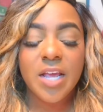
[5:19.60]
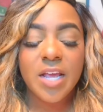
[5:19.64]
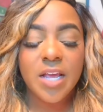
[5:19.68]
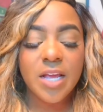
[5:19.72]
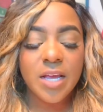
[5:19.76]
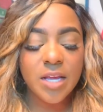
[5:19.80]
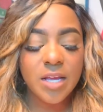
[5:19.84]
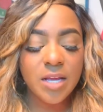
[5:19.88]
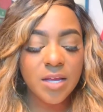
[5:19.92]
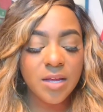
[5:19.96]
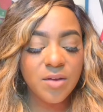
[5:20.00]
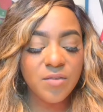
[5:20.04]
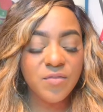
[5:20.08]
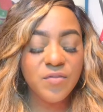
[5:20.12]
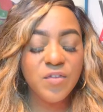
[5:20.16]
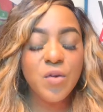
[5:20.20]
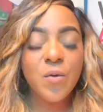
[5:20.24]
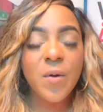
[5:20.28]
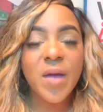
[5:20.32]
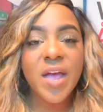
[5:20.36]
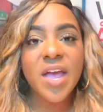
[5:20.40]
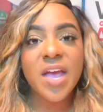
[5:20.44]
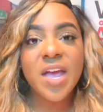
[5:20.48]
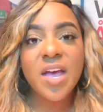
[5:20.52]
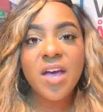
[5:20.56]
If you
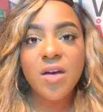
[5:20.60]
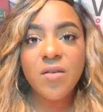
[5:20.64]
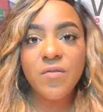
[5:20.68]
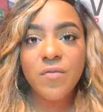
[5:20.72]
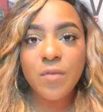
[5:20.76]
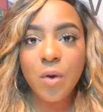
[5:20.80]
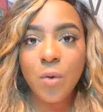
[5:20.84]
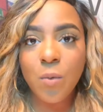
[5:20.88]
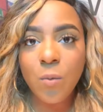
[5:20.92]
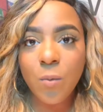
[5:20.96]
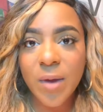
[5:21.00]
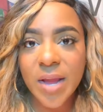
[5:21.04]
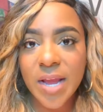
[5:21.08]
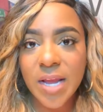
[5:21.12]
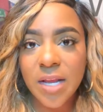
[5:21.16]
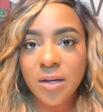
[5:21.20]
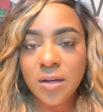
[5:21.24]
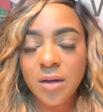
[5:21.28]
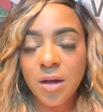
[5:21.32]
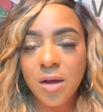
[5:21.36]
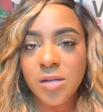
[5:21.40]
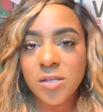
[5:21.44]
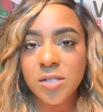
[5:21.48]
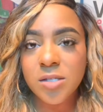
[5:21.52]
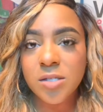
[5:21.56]
have a weight
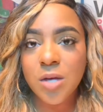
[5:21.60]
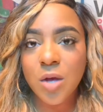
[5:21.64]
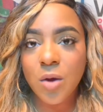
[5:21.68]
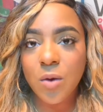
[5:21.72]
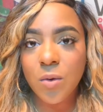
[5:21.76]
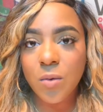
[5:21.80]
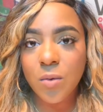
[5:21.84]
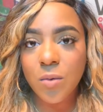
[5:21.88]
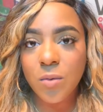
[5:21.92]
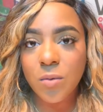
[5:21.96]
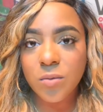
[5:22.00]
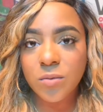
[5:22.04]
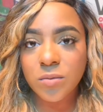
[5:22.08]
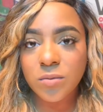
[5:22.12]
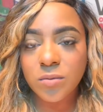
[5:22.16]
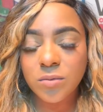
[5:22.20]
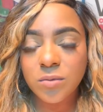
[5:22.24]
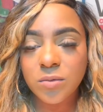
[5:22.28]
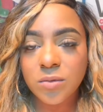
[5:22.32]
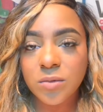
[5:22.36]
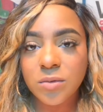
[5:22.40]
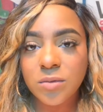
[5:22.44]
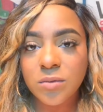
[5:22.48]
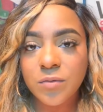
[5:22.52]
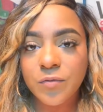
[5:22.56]
loss goal,
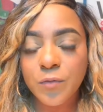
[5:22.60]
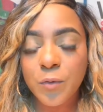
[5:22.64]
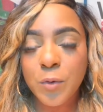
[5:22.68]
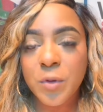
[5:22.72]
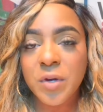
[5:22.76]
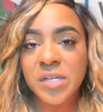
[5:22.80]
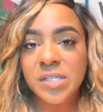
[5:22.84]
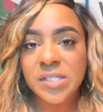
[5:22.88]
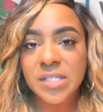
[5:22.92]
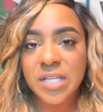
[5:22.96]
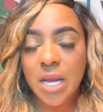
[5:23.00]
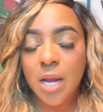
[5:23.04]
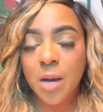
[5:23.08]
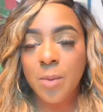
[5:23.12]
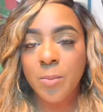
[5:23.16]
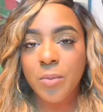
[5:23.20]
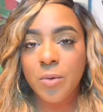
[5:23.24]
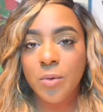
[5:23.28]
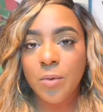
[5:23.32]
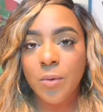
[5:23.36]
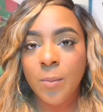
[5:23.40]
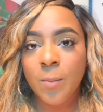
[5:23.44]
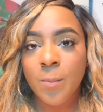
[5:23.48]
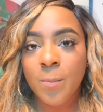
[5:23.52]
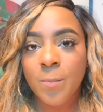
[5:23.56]
for
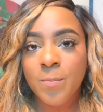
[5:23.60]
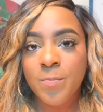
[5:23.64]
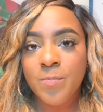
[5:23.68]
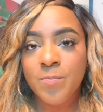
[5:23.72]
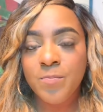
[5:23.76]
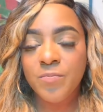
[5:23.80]
example,